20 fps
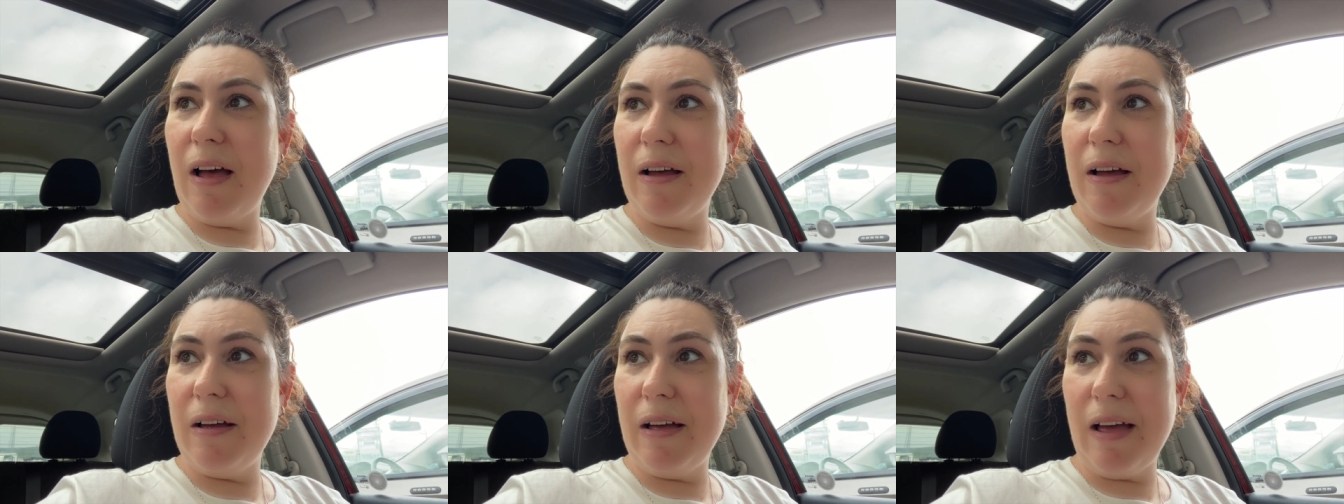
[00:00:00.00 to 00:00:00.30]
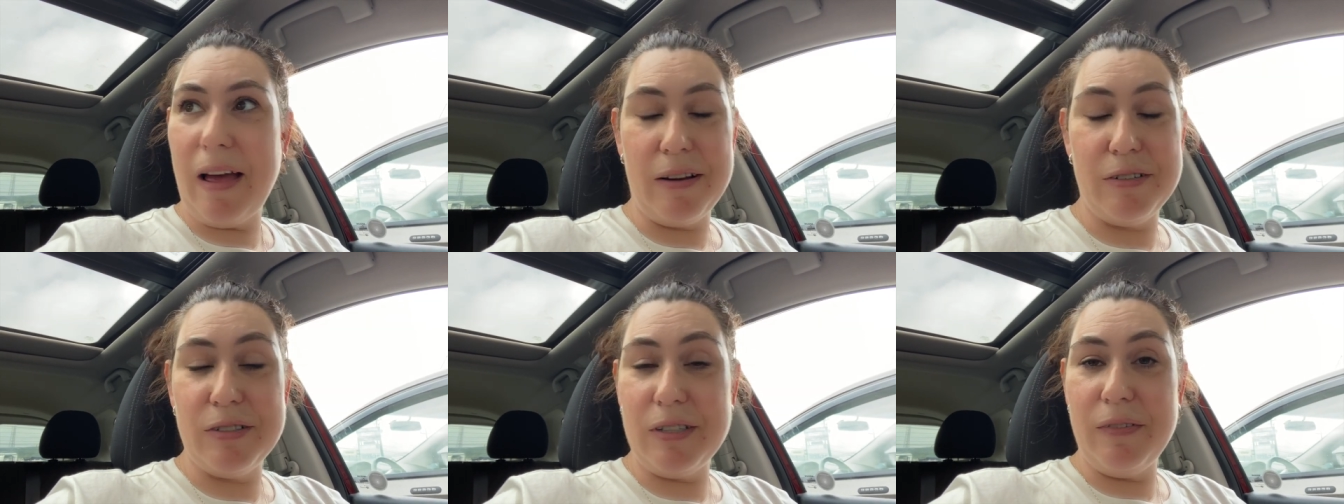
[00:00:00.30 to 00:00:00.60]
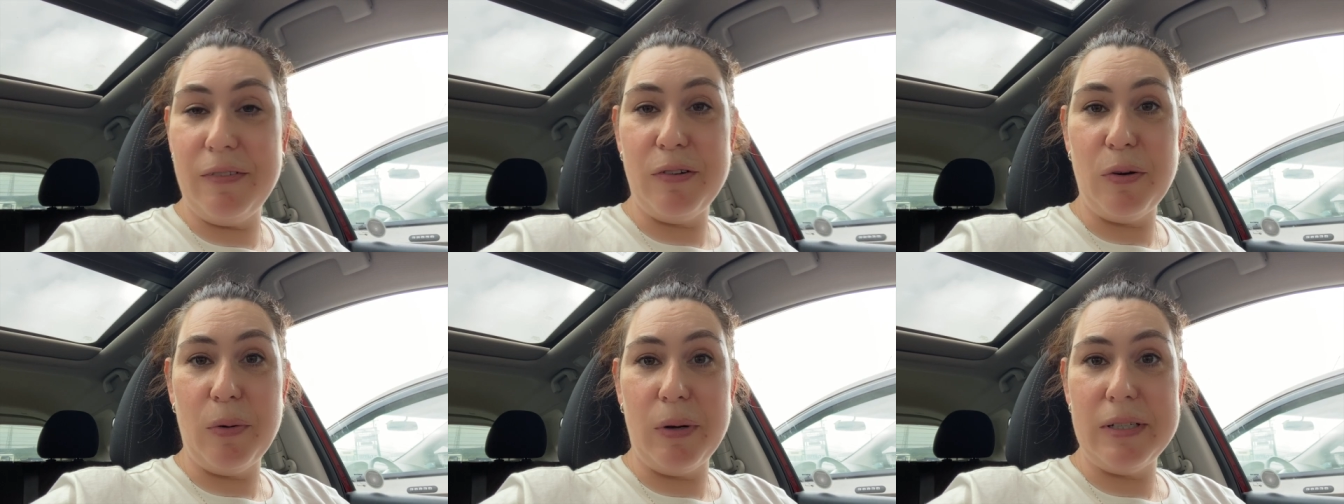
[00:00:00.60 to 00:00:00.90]
I actually have
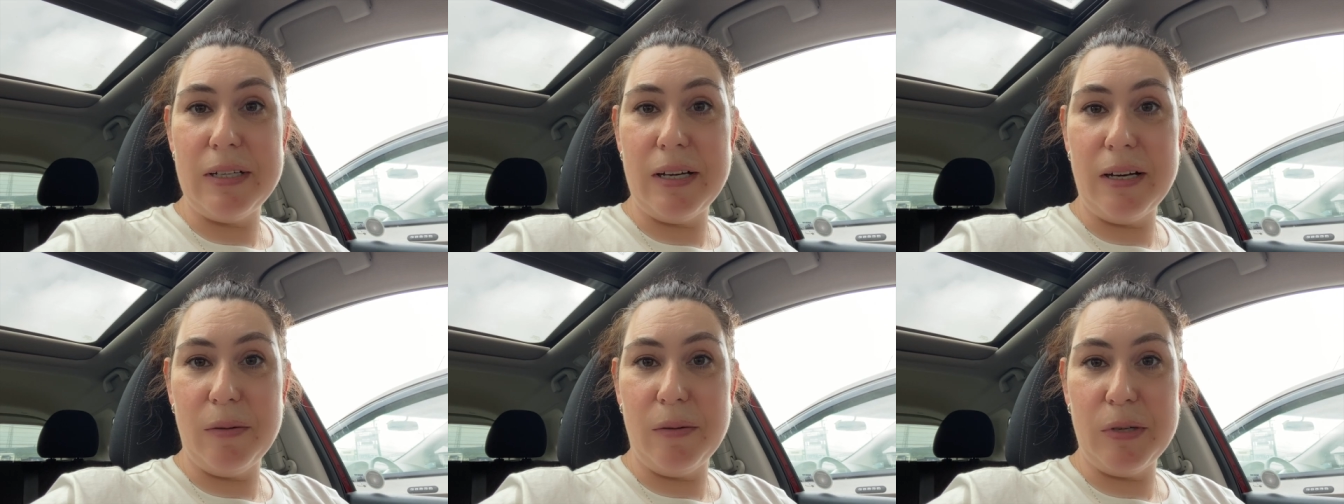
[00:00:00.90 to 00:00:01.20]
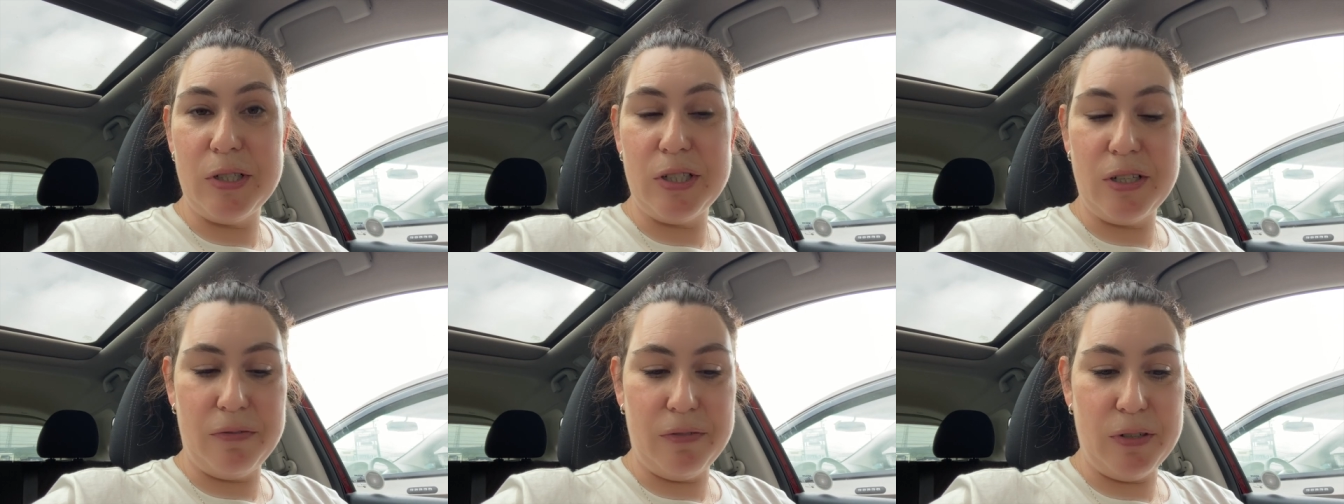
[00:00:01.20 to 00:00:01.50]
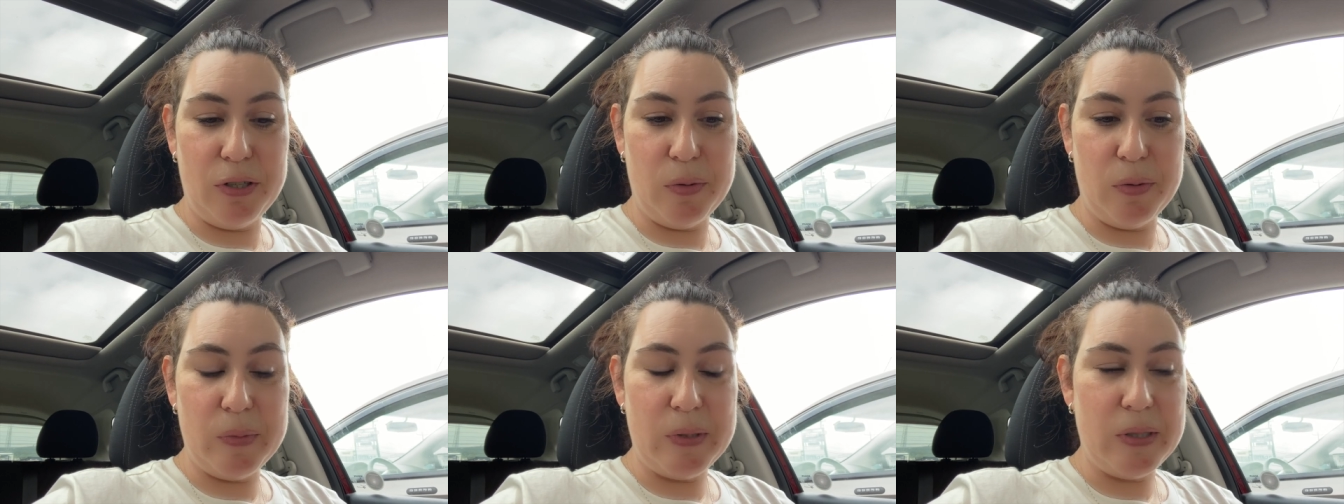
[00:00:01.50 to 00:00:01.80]
no idea how much I
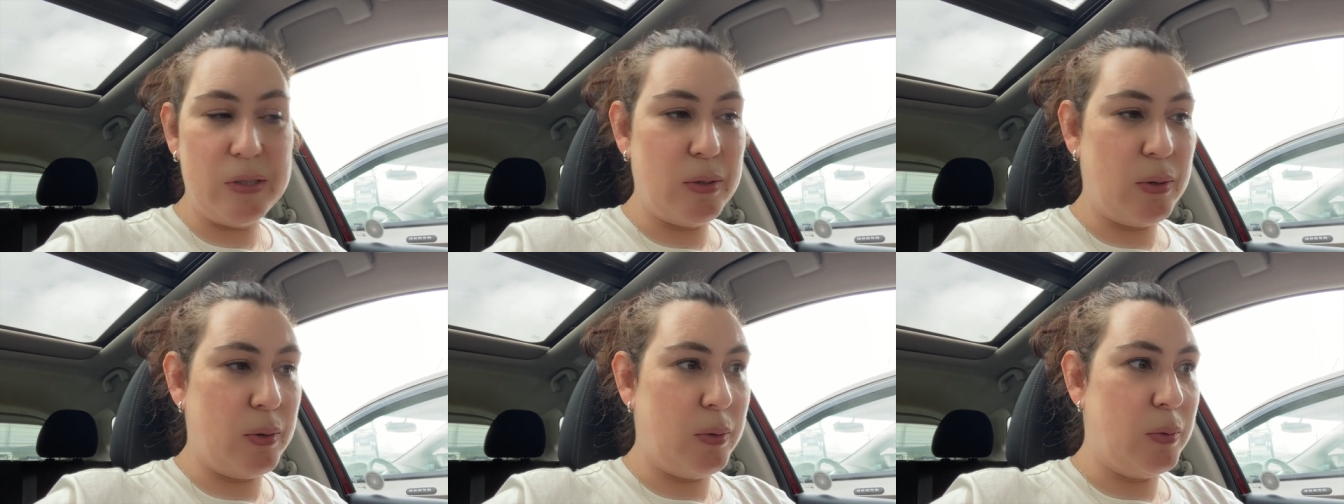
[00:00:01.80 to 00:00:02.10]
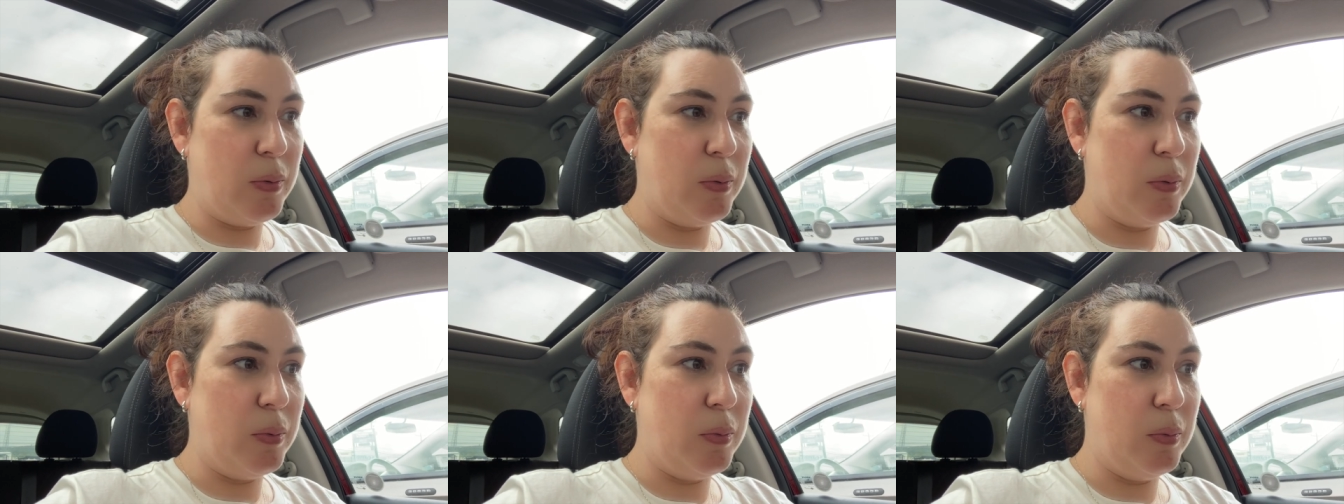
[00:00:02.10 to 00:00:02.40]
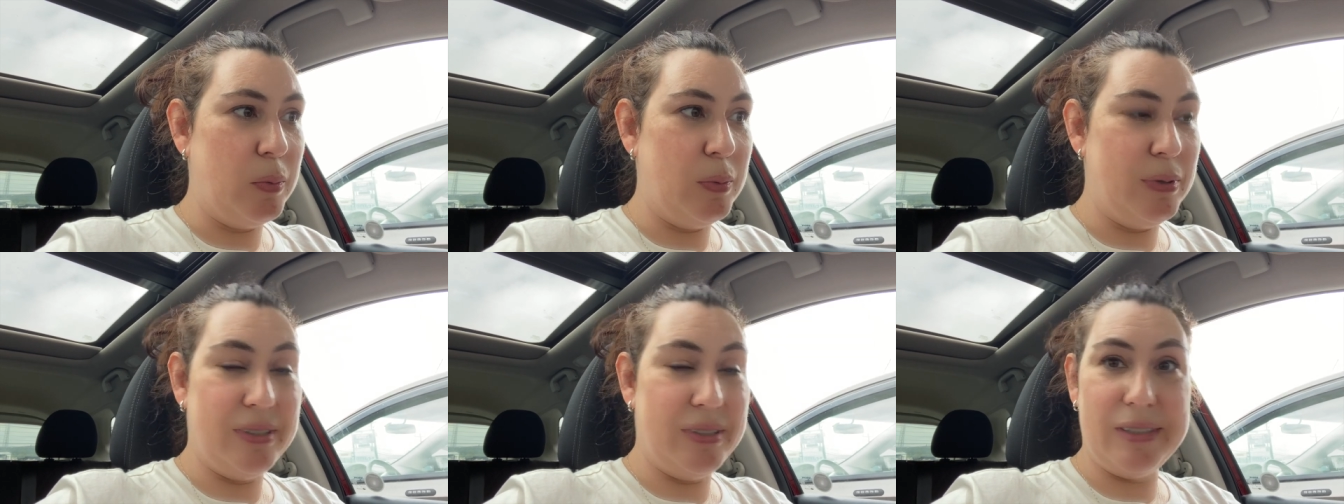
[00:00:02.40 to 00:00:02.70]
filmed, so
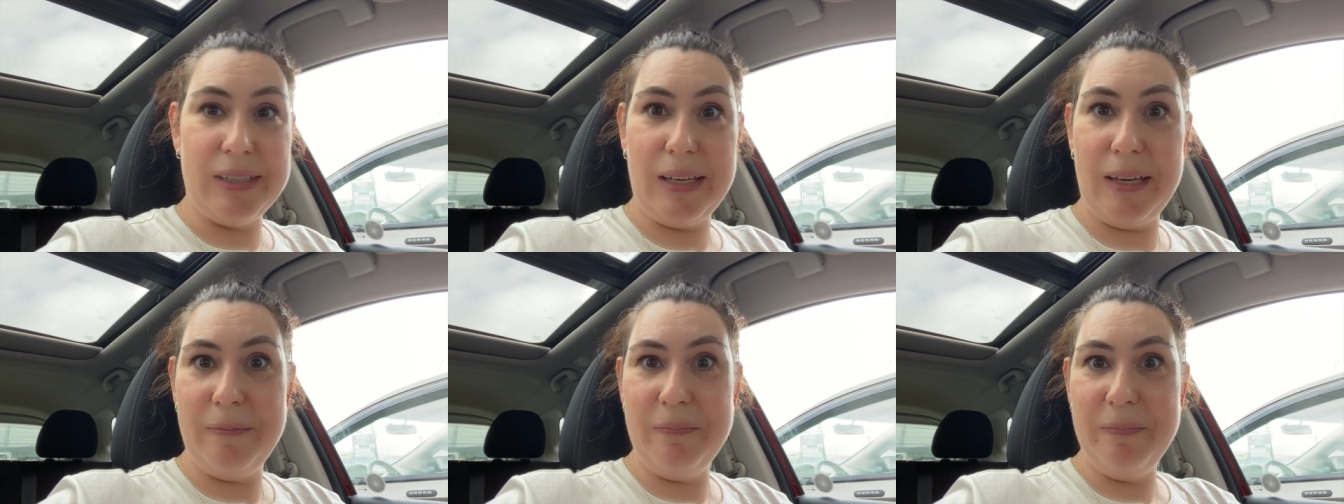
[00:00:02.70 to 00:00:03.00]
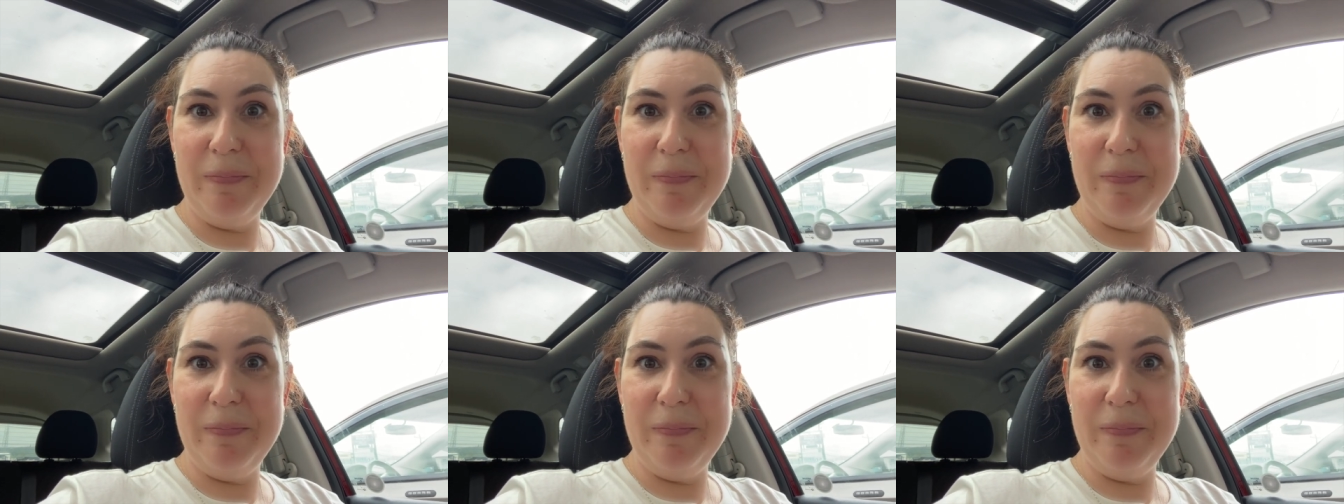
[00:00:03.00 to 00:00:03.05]
we'll see.